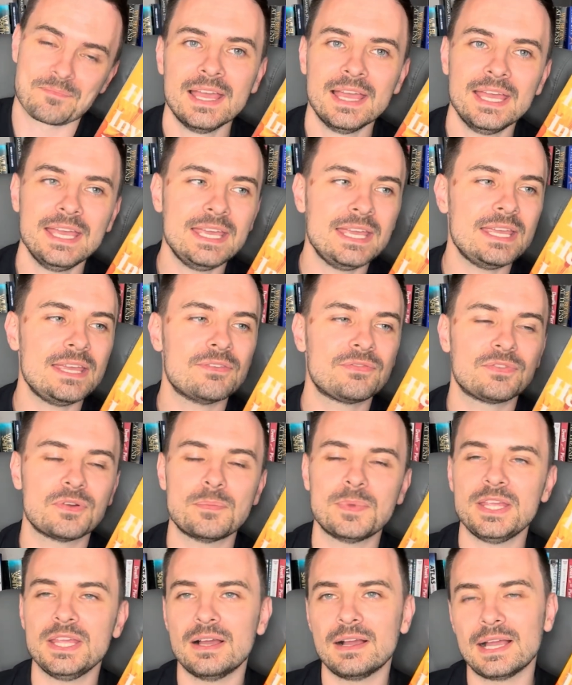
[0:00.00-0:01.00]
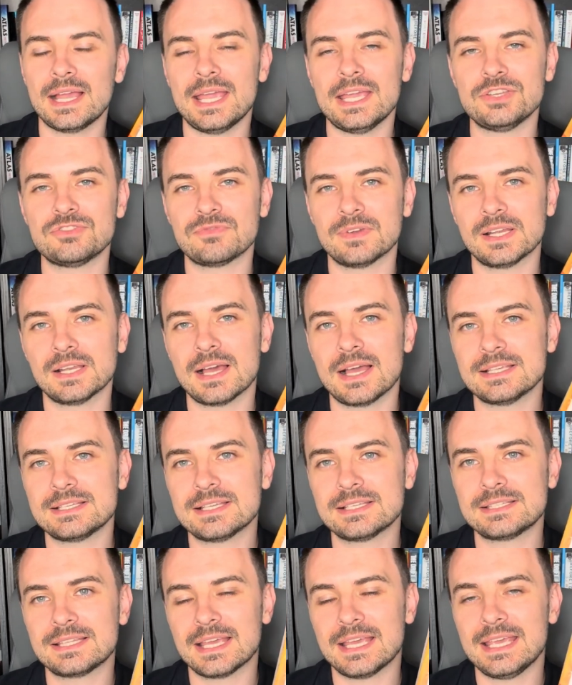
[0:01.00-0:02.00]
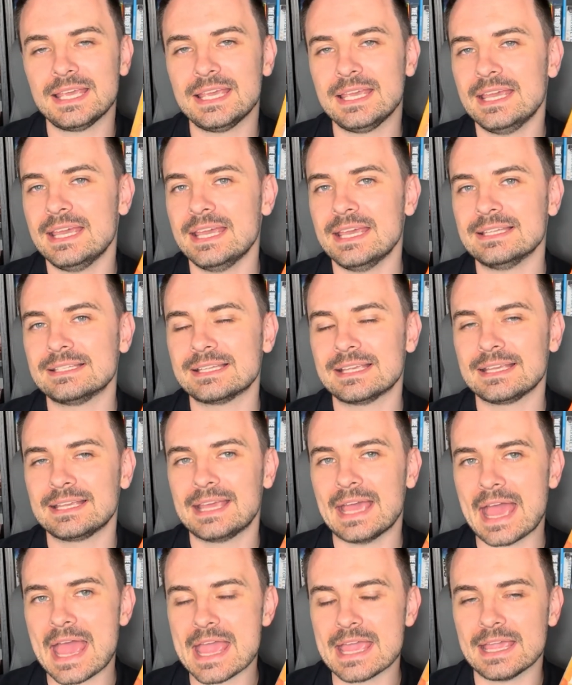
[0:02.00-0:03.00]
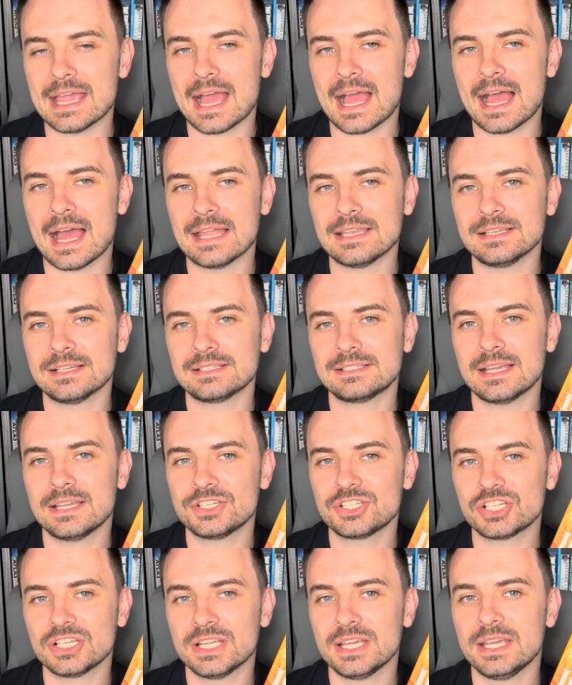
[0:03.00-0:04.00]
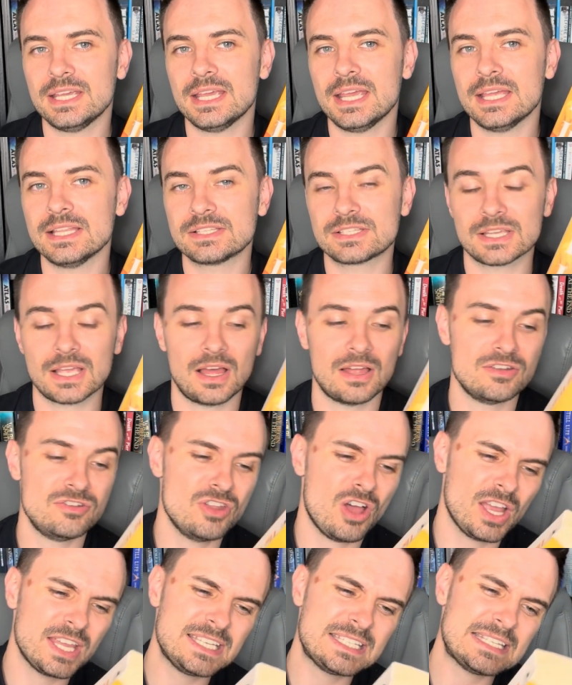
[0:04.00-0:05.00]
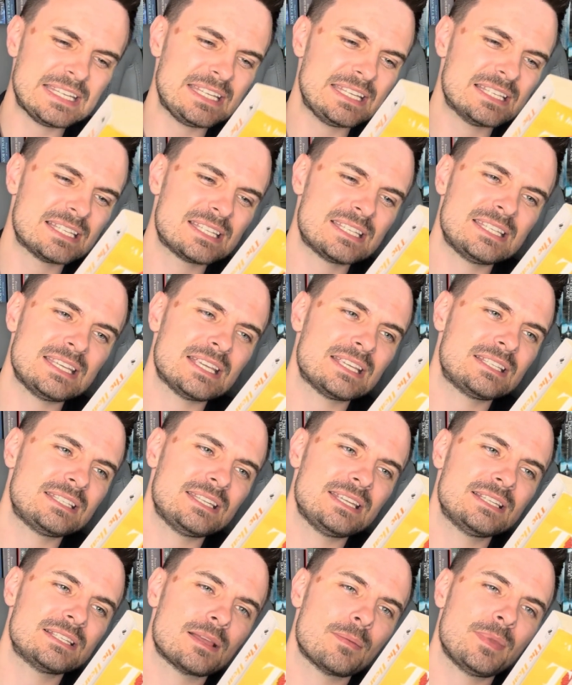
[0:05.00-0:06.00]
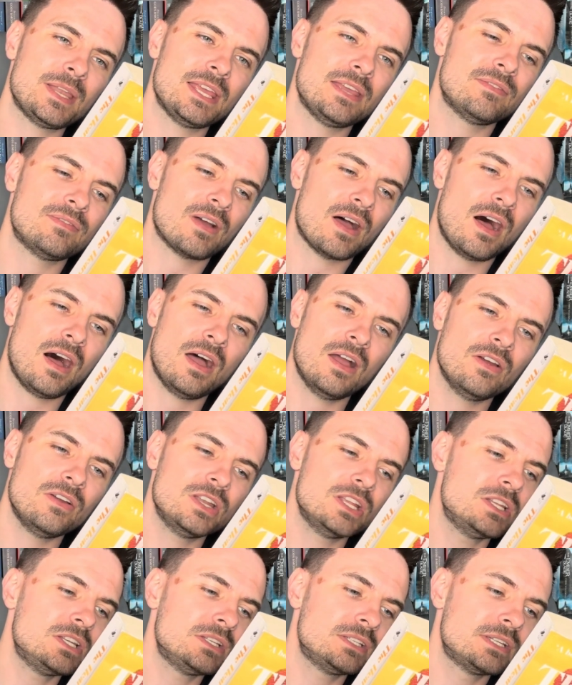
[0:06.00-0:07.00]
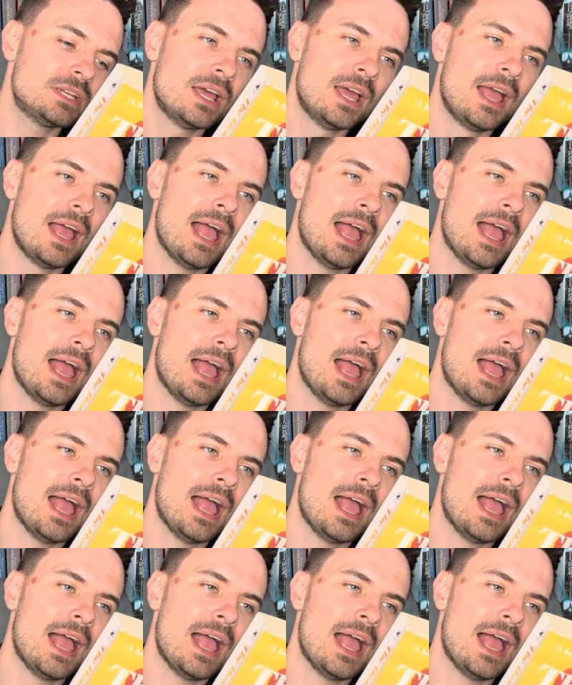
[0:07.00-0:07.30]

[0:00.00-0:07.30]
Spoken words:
He, from a young age, realises that he is gay, and essentially it's 1960s, I believe, Ireland,